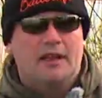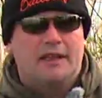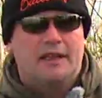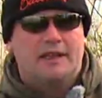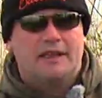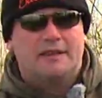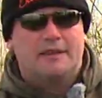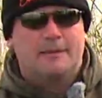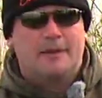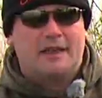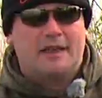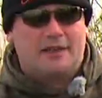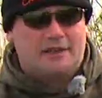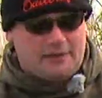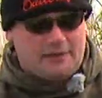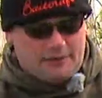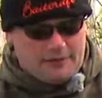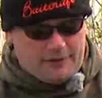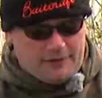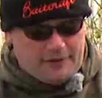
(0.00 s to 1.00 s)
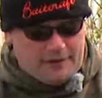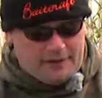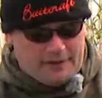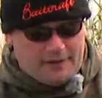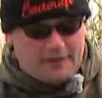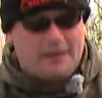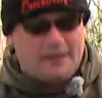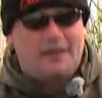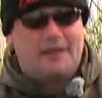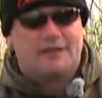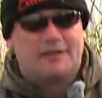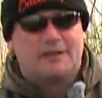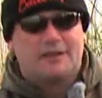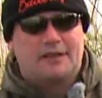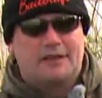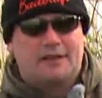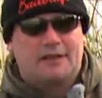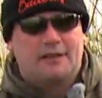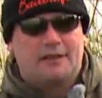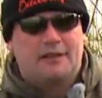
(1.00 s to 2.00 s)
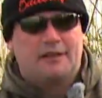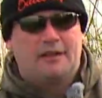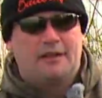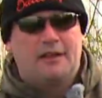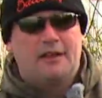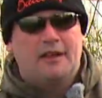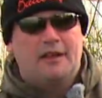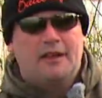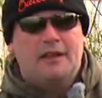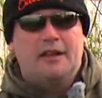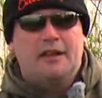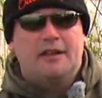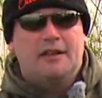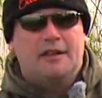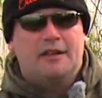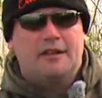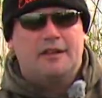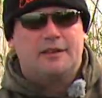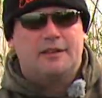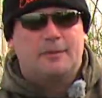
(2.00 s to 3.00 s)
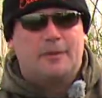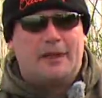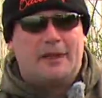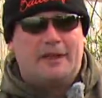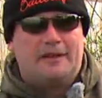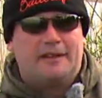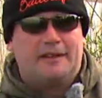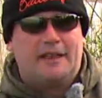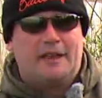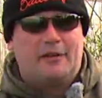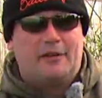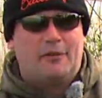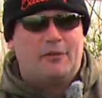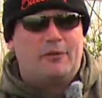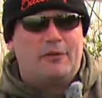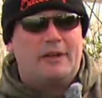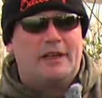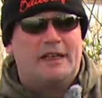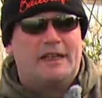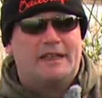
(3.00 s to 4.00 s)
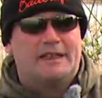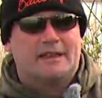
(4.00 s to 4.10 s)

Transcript: You need to make sure that your clutch is wound down really